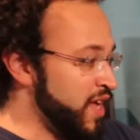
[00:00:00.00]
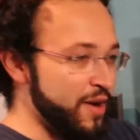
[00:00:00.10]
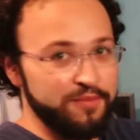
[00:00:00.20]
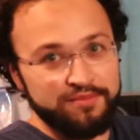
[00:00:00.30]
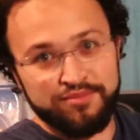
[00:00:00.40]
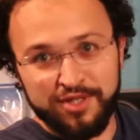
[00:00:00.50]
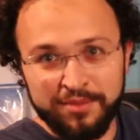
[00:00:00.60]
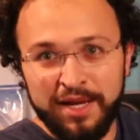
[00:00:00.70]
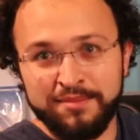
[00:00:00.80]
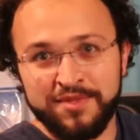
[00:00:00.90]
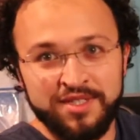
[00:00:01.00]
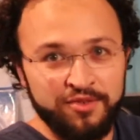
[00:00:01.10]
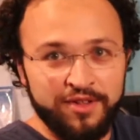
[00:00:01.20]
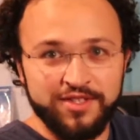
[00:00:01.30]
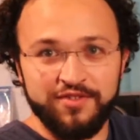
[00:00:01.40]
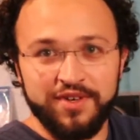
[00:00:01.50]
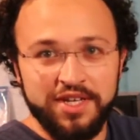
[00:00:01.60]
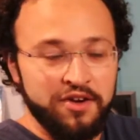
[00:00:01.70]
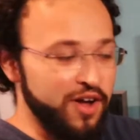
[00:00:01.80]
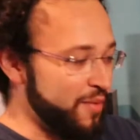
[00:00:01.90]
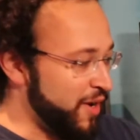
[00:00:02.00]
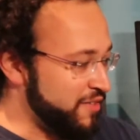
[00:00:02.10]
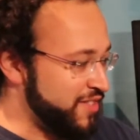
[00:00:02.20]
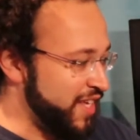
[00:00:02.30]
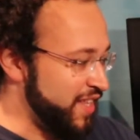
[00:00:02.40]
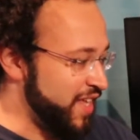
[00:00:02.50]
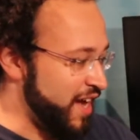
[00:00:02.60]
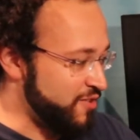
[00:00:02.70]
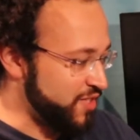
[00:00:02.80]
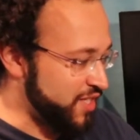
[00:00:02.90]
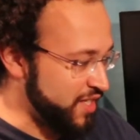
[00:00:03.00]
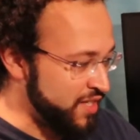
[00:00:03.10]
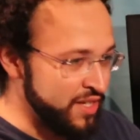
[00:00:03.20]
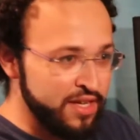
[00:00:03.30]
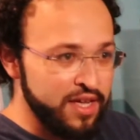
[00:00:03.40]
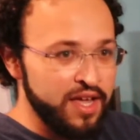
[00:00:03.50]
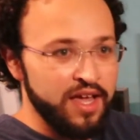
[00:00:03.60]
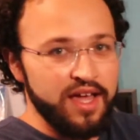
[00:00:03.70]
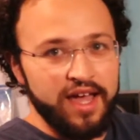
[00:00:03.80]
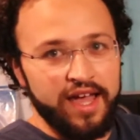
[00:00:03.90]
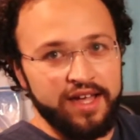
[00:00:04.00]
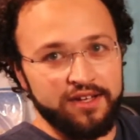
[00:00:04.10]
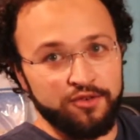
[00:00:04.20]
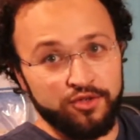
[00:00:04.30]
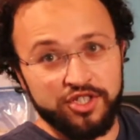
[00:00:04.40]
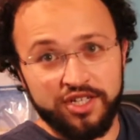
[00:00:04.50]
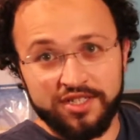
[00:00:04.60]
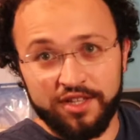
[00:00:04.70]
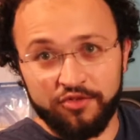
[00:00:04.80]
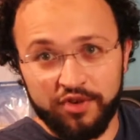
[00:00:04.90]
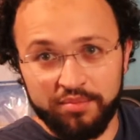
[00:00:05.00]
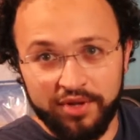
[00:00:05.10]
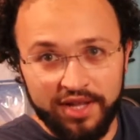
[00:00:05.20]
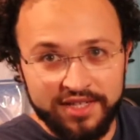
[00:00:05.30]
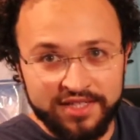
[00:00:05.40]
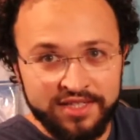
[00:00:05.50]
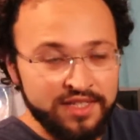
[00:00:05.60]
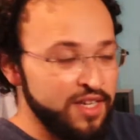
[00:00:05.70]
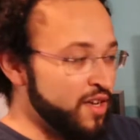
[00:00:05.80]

And sometimes throughout this video I might have said the Heresy or just the 3 Plus,